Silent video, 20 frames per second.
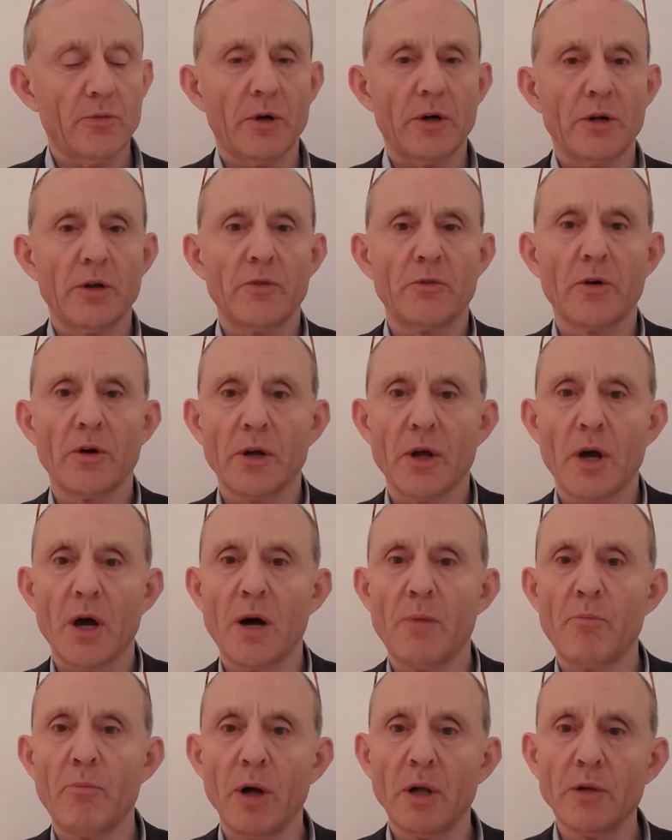where you've got a
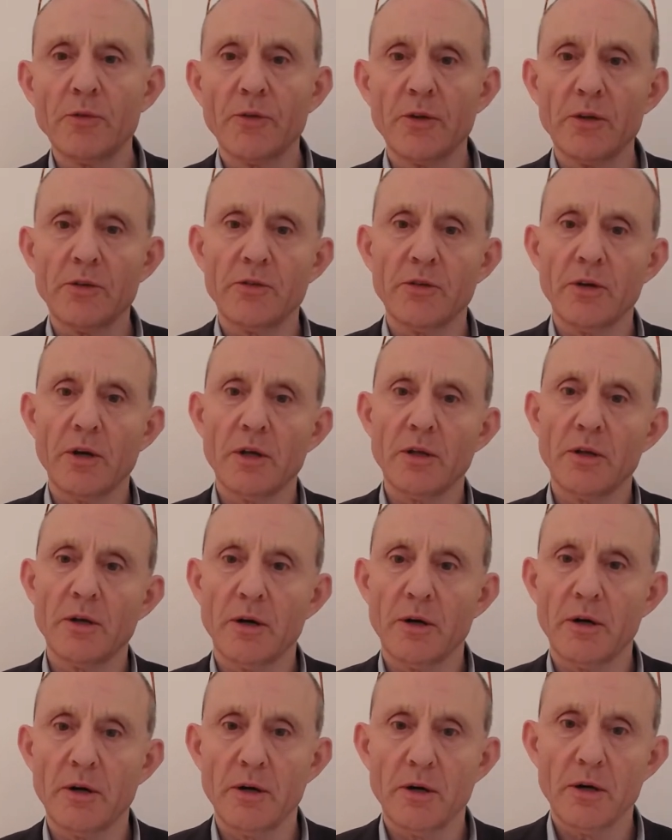
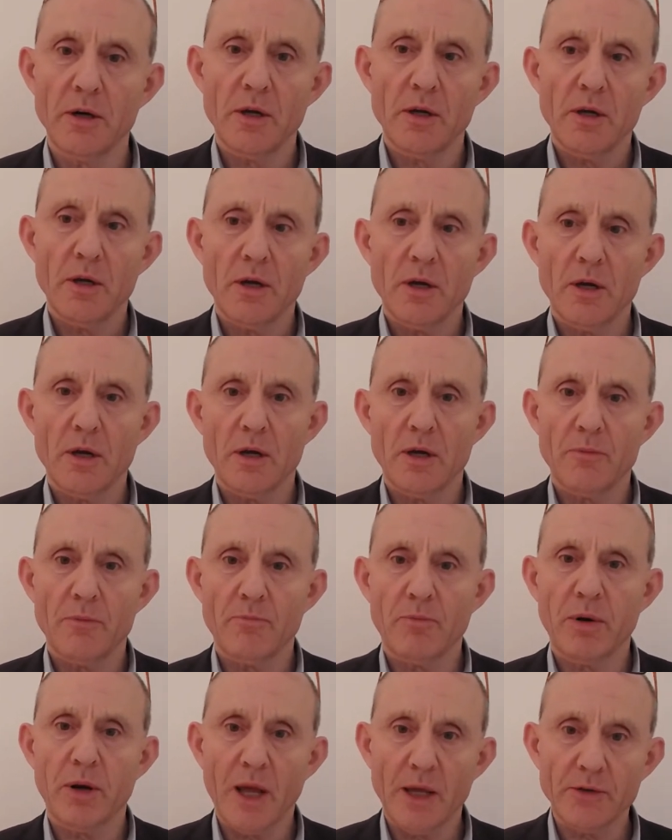multicellular
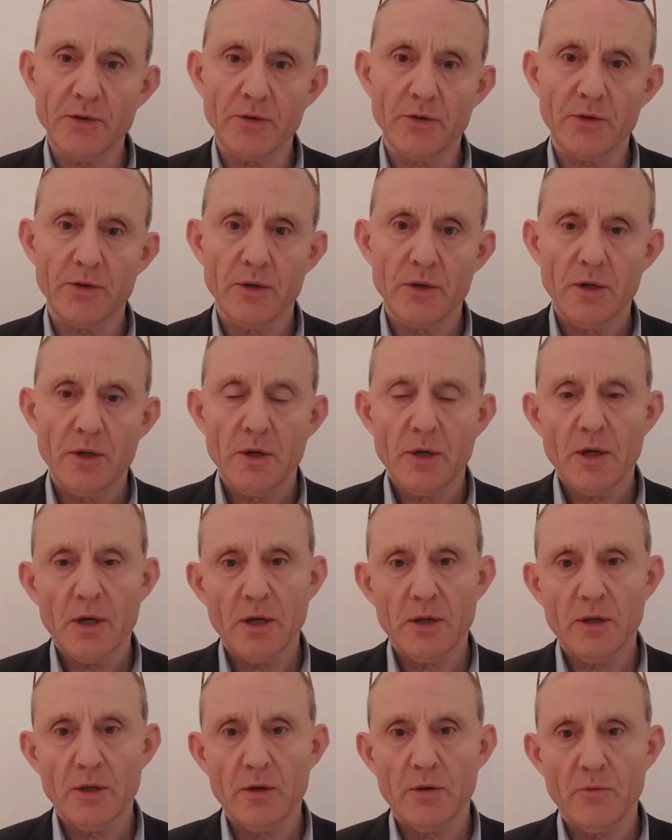plant,
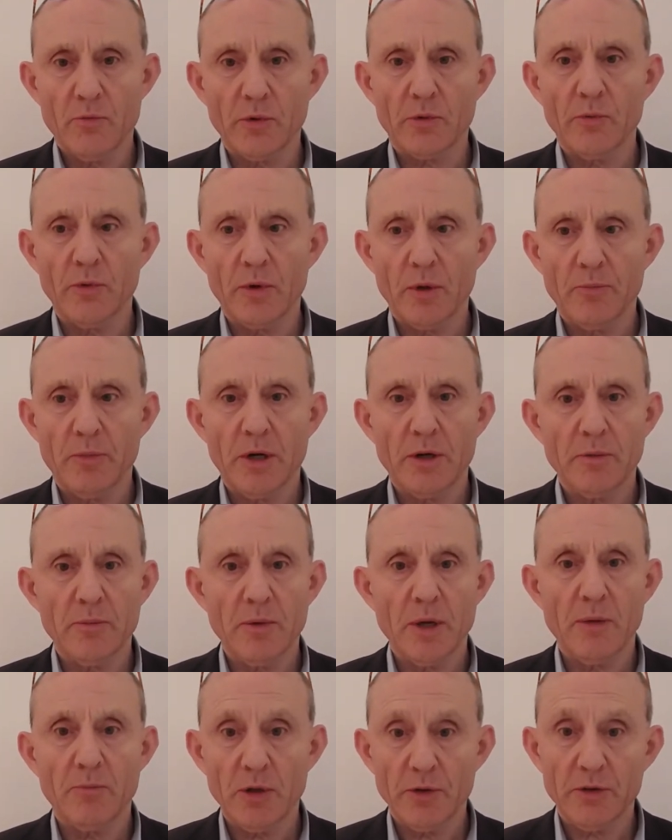what would appear to be a
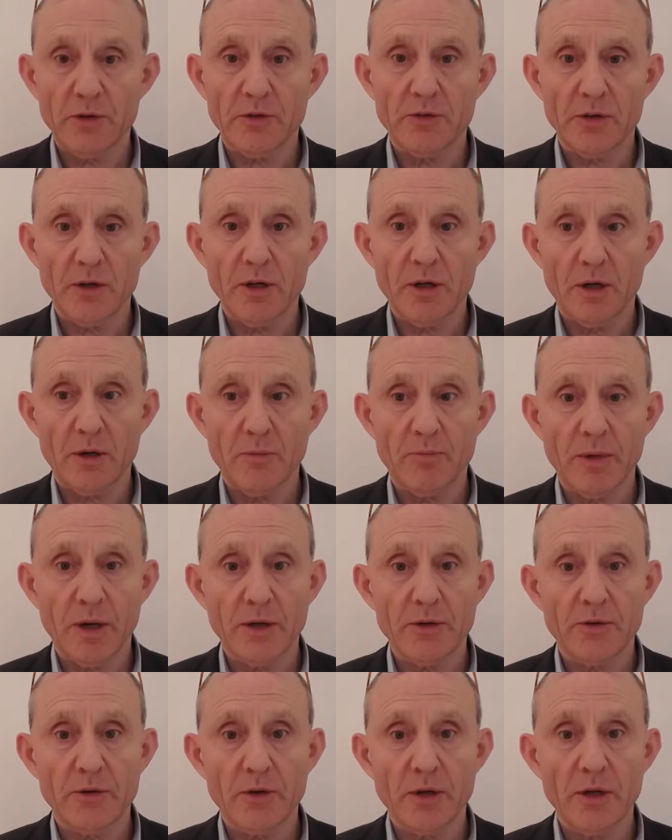multicellular
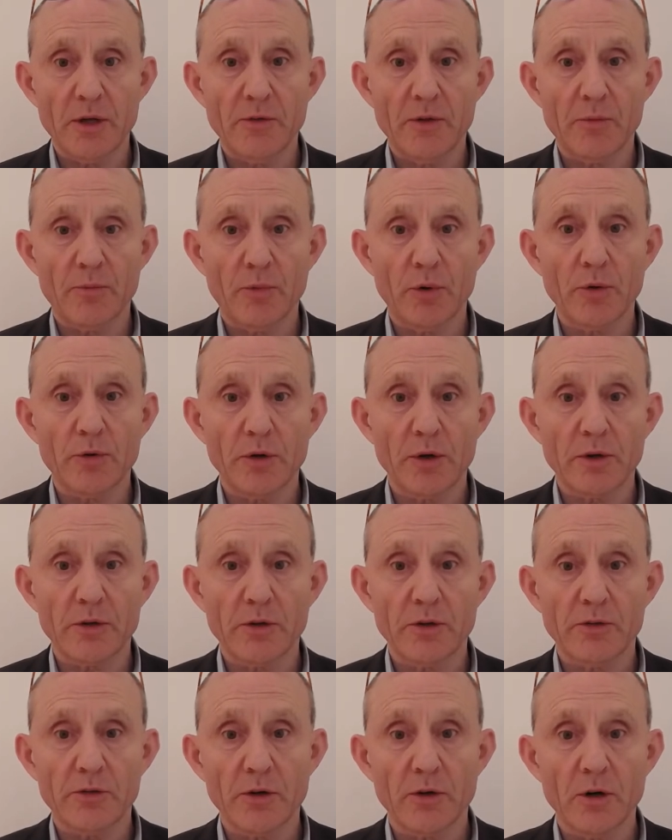plant in the
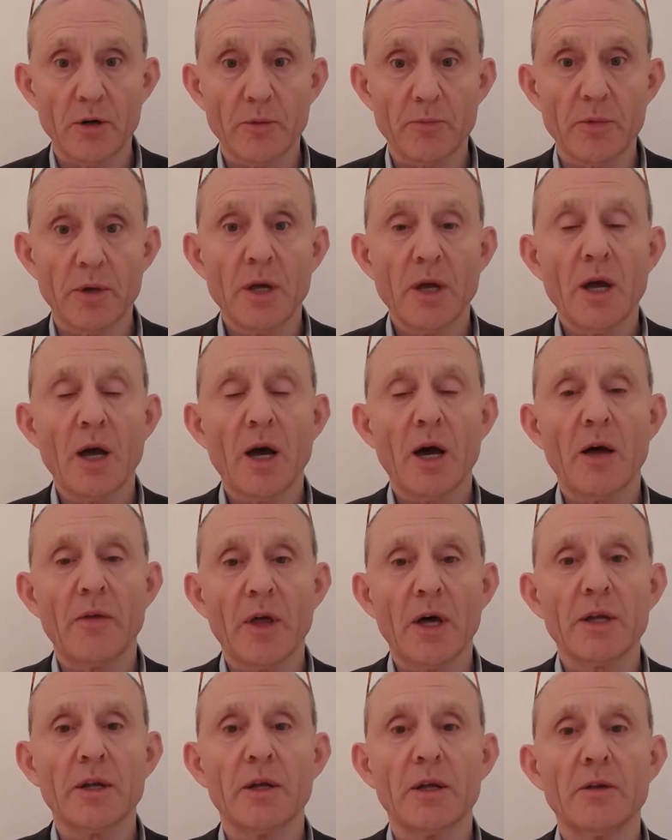Protoctista group, and
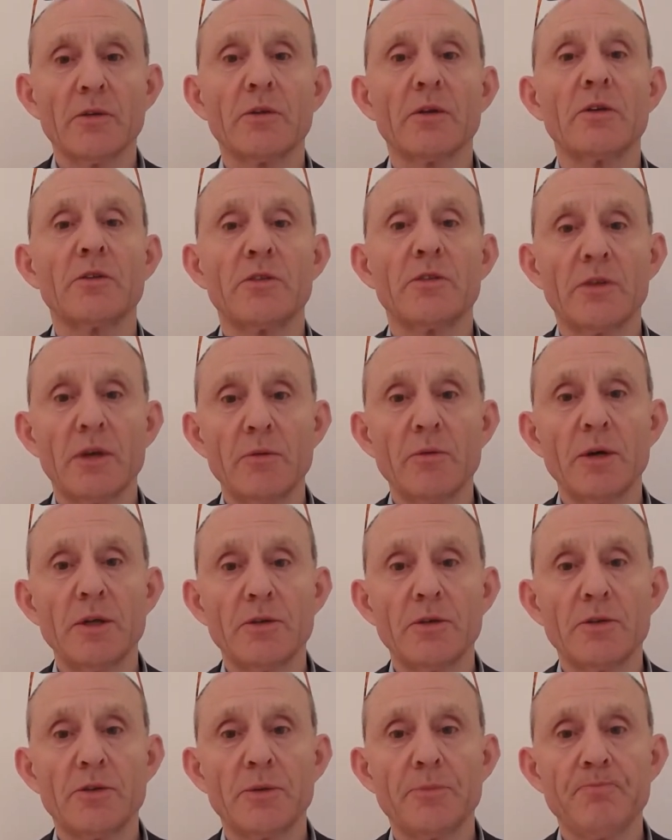that is
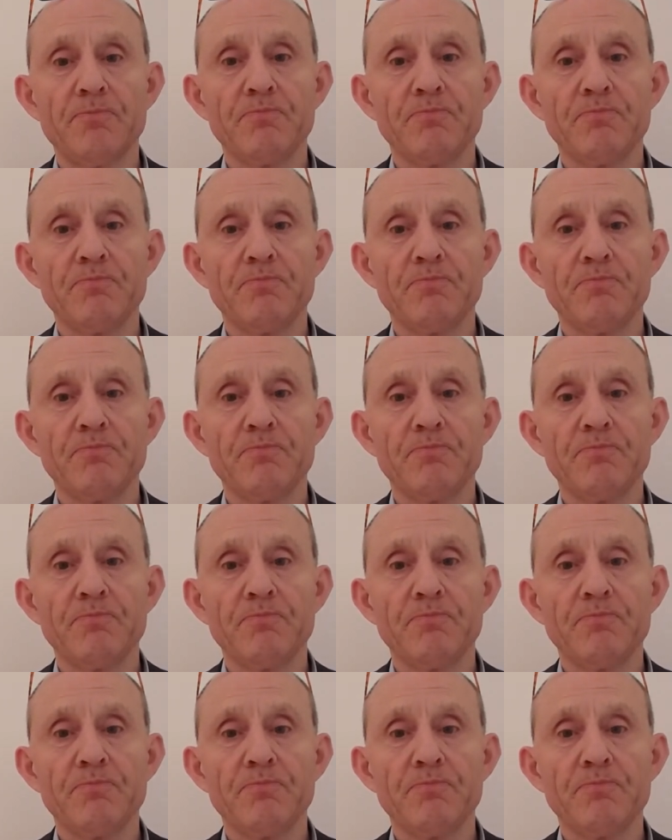seaweeds.